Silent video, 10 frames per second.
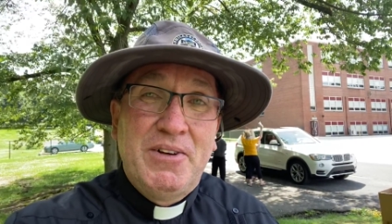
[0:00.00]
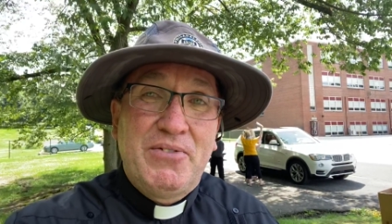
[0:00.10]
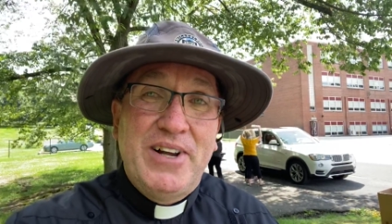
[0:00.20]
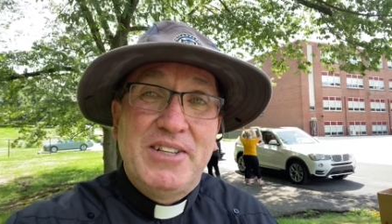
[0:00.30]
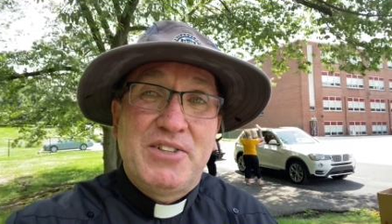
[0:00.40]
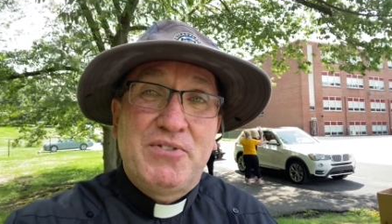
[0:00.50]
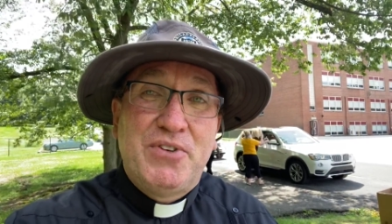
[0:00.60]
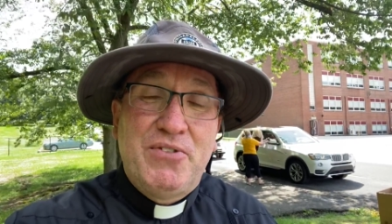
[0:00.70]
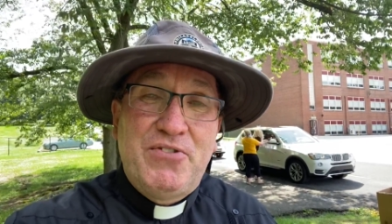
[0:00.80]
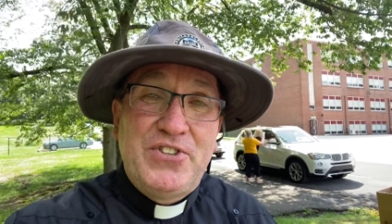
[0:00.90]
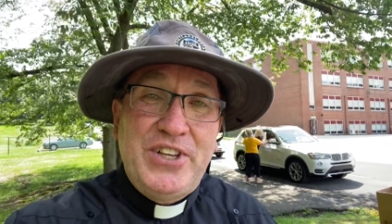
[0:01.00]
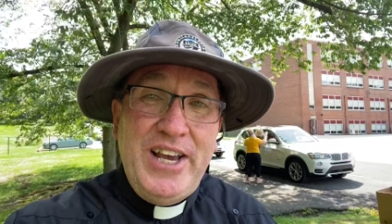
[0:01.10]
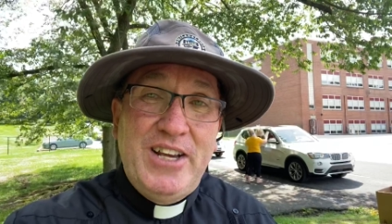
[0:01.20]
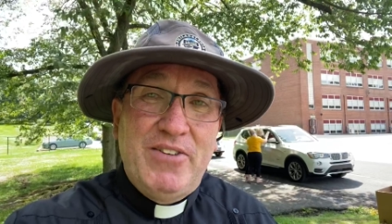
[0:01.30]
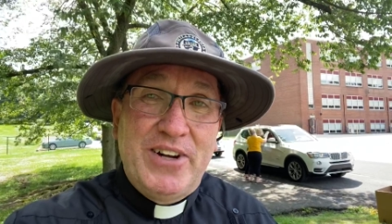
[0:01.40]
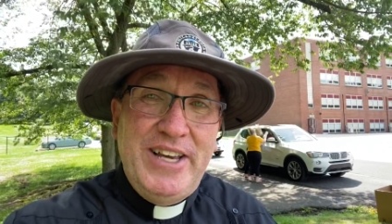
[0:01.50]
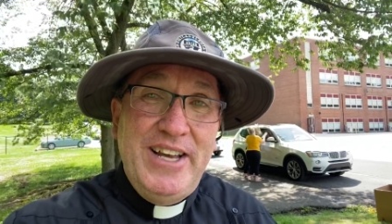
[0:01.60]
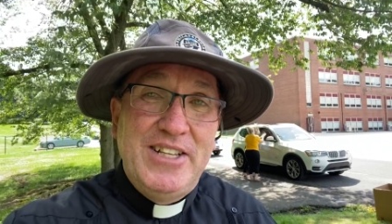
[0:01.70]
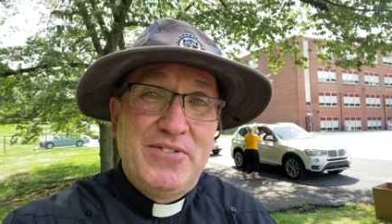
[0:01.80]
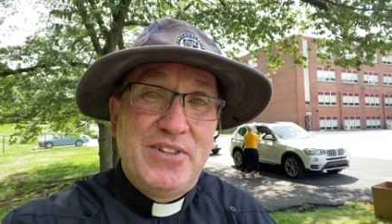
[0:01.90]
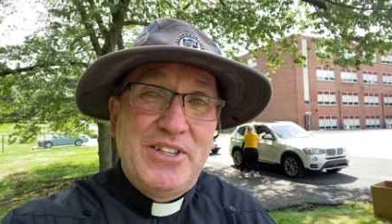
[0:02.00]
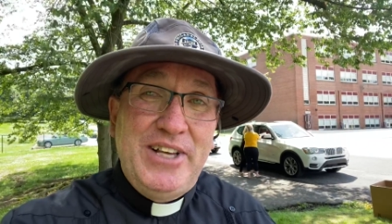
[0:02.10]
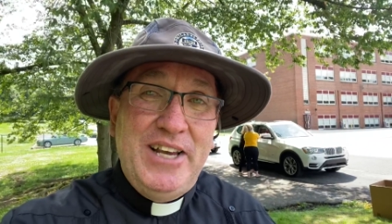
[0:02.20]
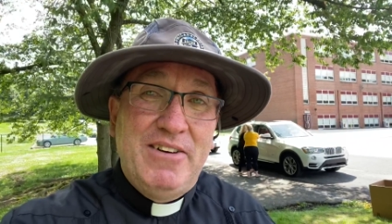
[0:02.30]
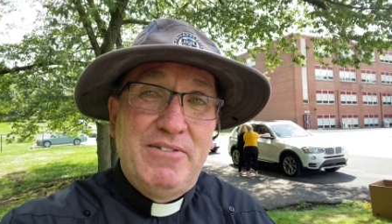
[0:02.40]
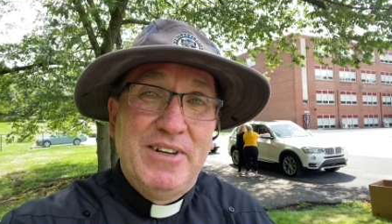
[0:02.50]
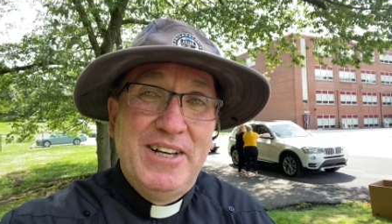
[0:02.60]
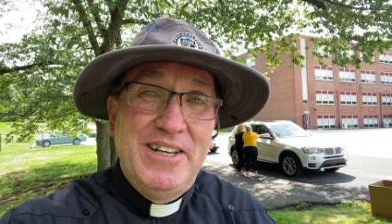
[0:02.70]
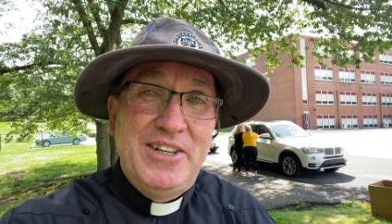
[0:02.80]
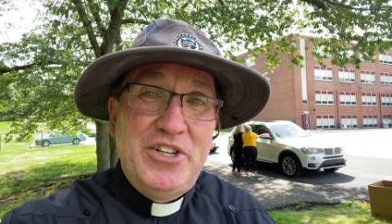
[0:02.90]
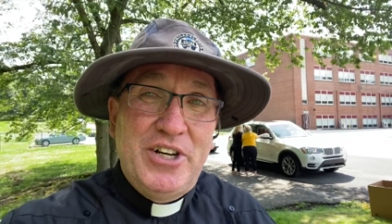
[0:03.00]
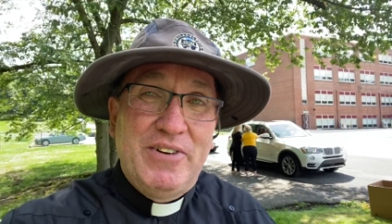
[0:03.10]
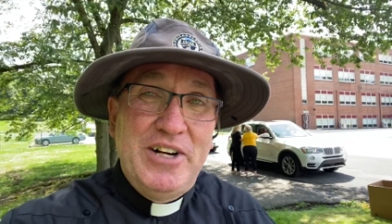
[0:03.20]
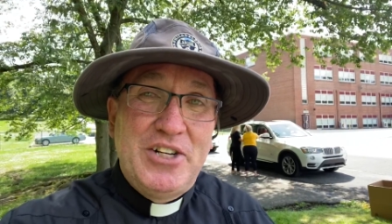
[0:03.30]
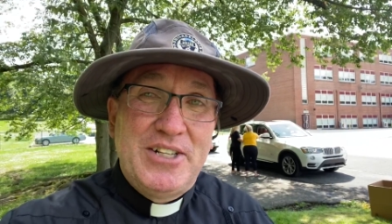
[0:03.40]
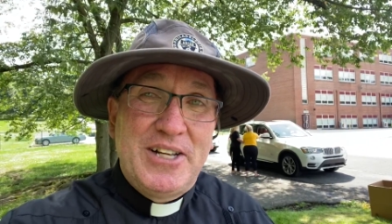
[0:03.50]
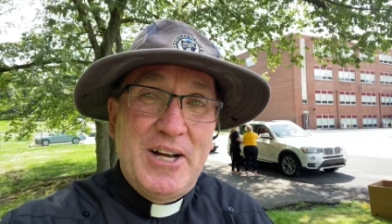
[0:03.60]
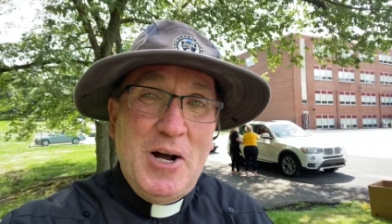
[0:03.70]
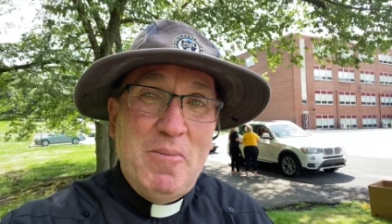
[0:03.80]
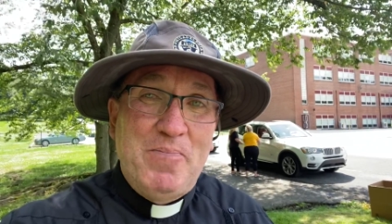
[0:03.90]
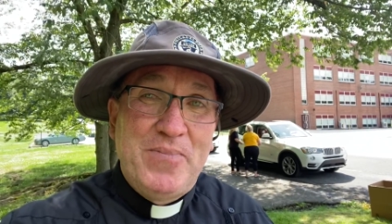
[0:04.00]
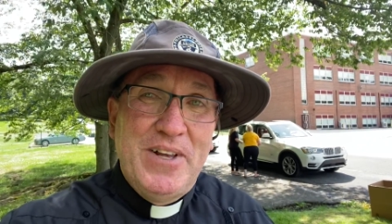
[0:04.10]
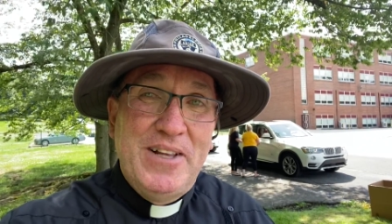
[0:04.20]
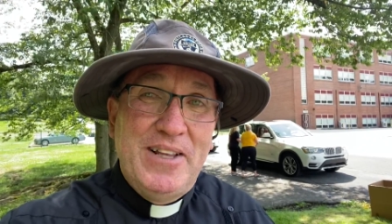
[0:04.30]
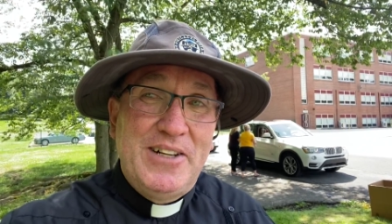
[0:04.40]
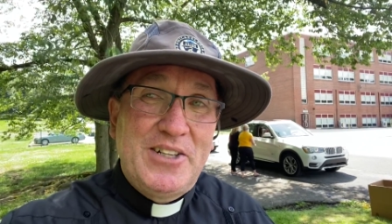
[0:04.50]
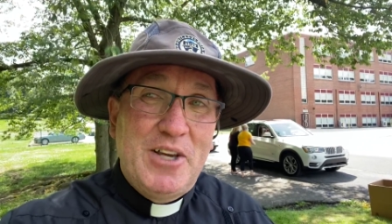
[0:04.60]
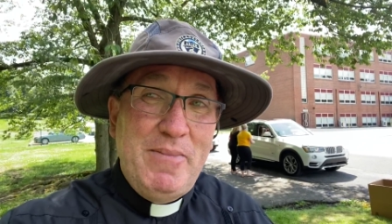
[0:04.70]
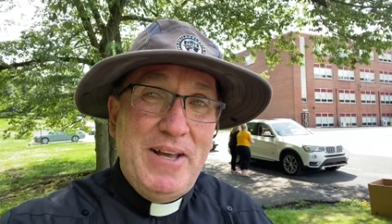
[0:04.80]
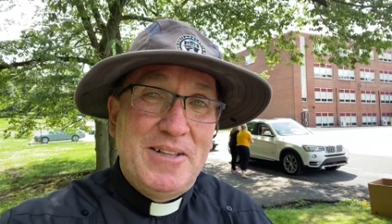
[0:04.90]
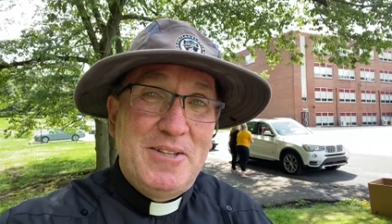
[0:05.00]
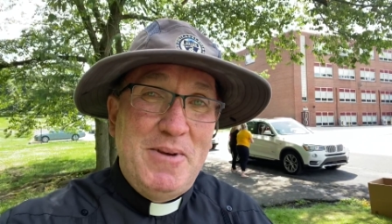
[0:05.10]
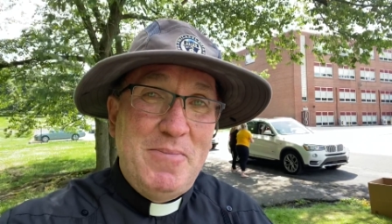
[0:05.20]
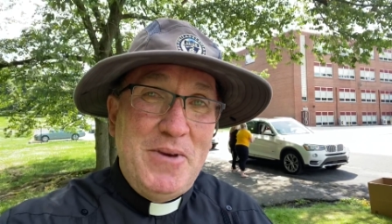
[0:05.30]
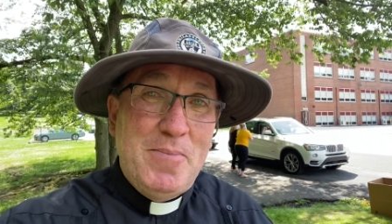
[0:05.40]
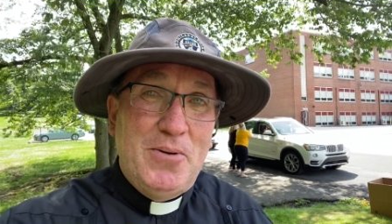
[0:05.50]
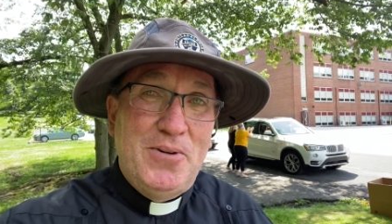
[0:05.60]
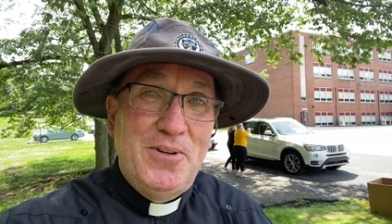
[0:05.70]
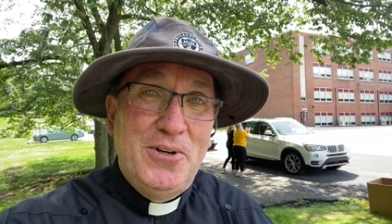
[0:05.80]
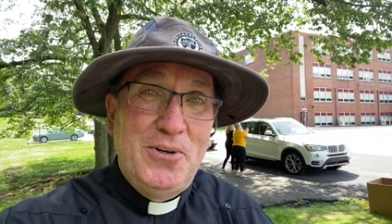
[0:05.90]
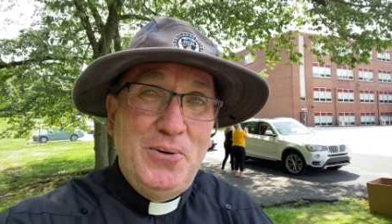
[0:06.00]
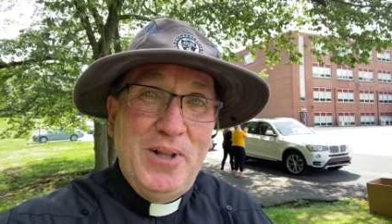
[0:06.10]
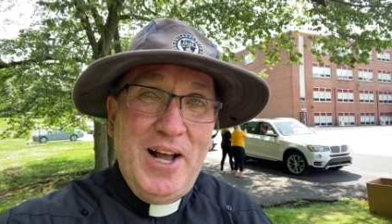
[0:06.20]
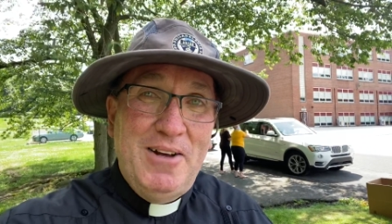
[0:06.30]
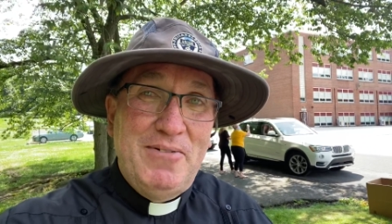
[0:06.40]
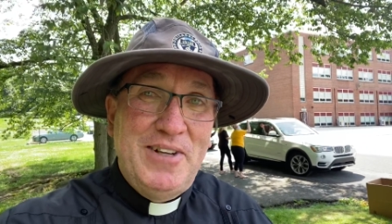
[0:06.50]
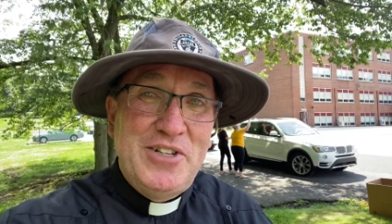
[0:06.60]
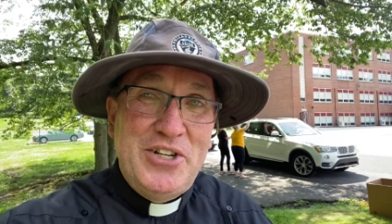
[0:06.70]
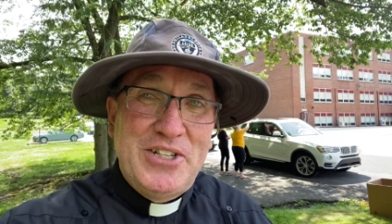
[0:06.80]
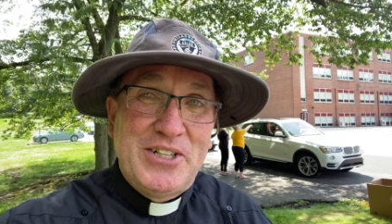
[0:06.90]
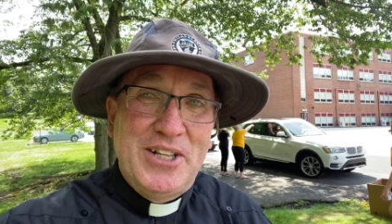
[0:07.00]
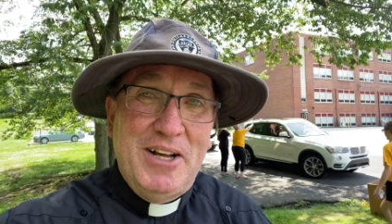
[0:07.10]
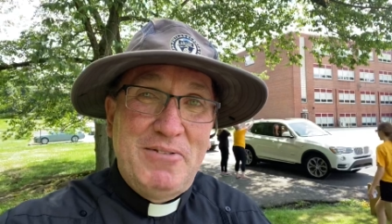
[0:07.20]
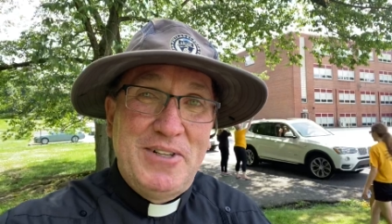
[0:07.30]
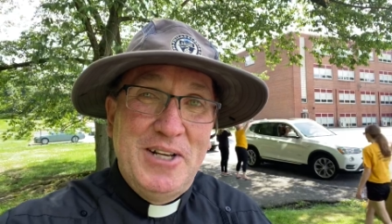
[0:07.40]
Friends, for the sake of our kids, for the sake of the generations to come, let us commit to being people who love as Jesus loved.